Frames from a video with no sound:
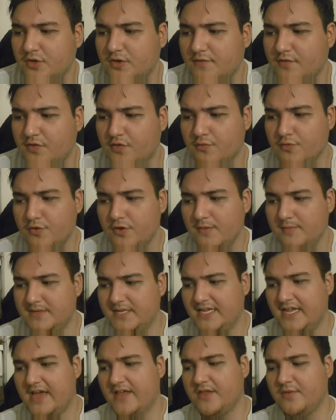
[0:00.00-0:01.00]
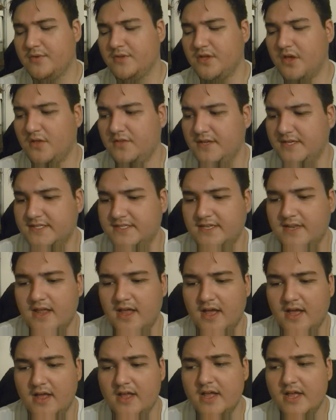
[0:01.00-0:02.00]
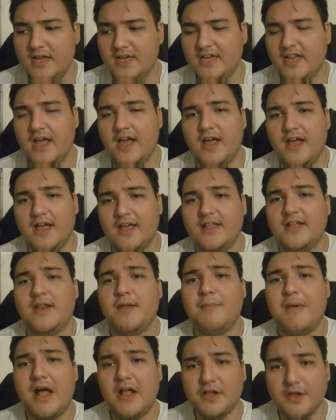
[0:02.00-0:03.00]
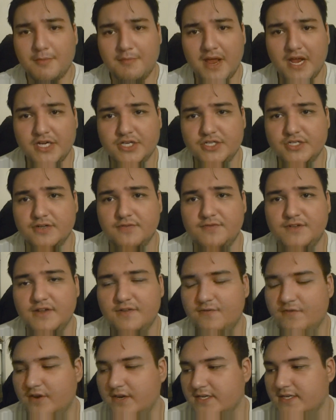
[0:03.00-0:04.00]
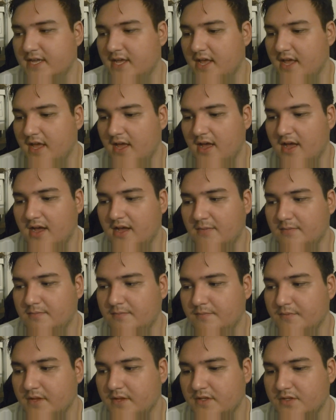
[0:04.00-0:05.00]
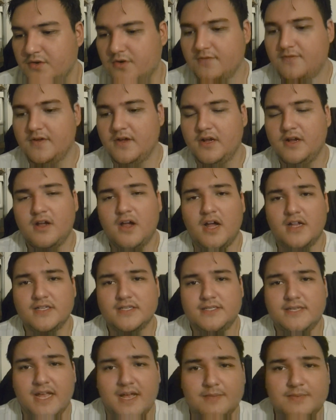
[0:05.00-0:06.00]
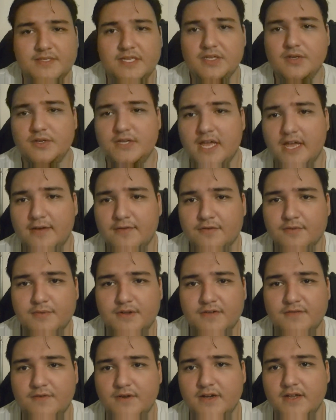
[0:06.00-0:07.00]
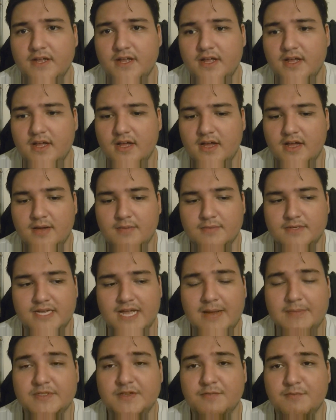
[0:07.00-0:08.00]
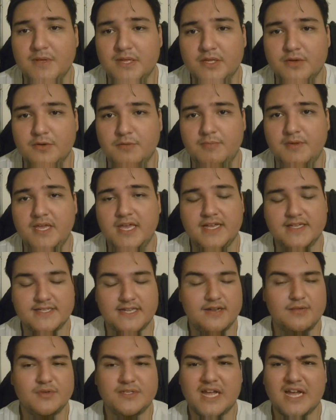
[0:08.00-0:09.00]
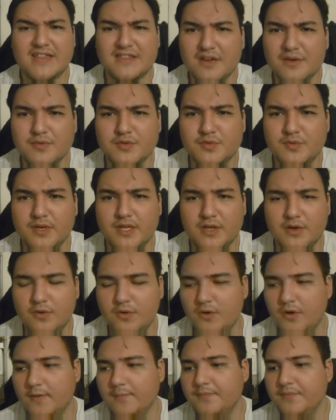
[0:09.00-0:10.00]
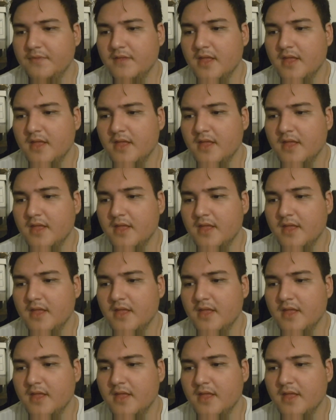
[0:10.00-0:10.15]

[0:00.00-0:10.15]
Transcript: threw him together with all these an amalgamation of different sort of concepts that you take from different types of mythical beings, and I thought it was really cool.